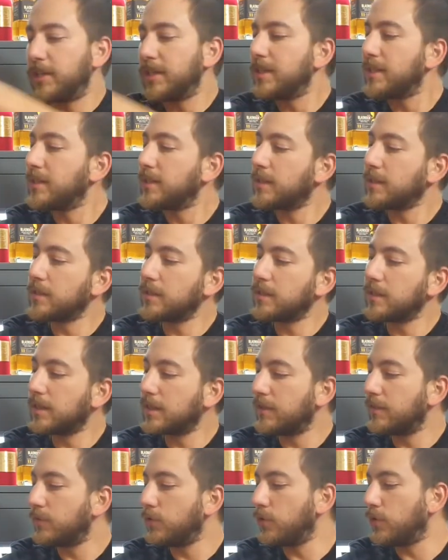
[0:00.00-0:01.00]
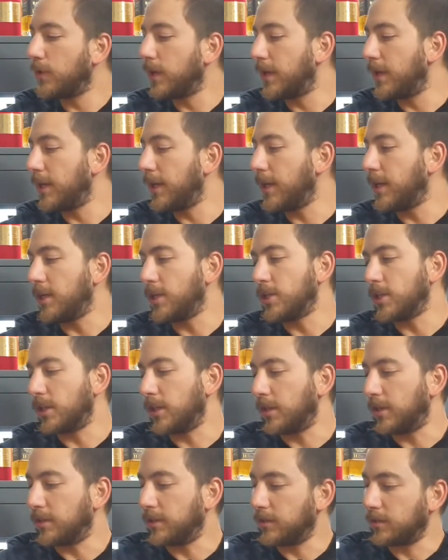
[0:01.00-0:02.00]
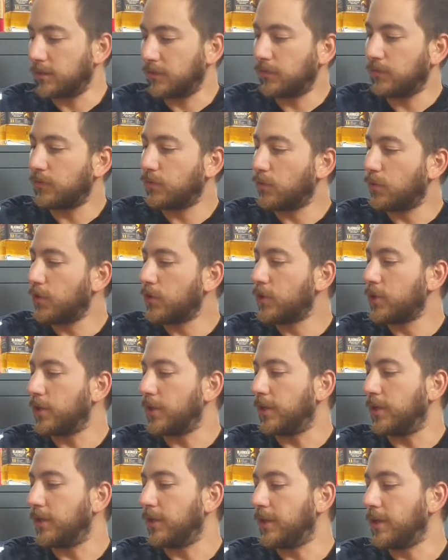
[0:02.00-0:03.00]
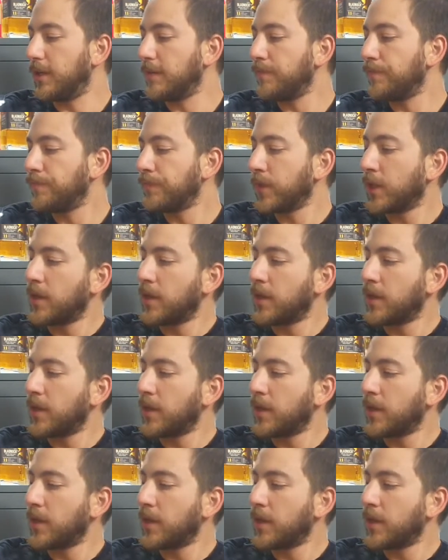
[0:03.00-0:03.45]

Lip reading: This doesn't give you an age, unfortunately.